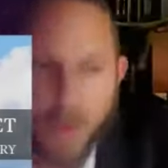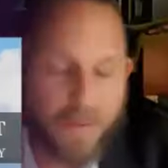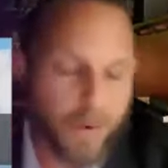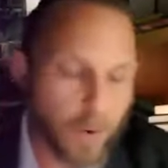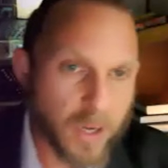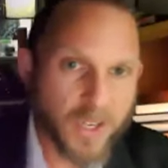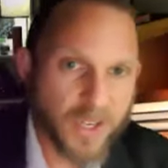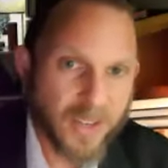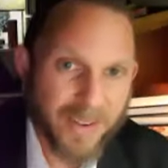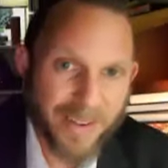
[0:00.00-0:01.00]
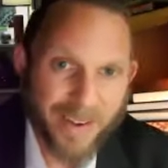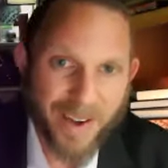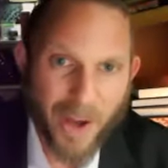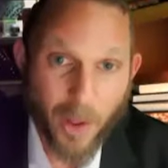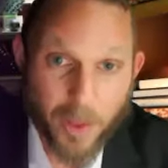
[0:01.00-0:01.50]
focus
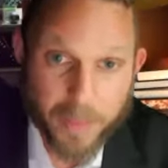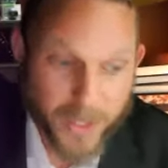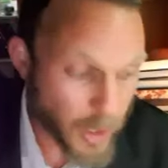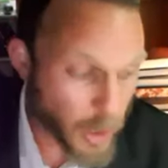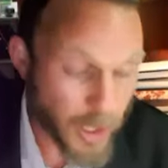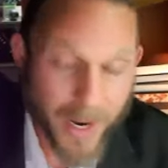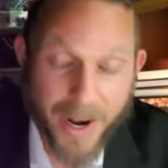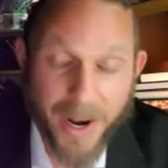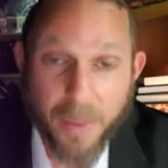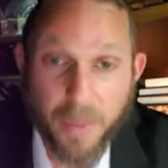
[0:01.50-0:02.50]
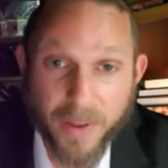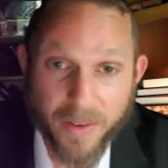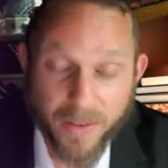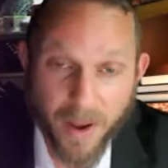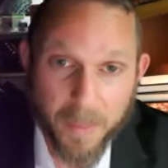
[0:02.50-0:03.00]
on the position at any point in
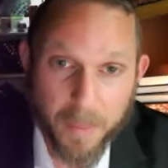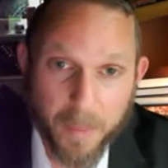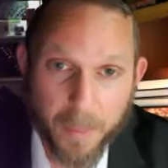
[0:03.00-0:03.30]
time,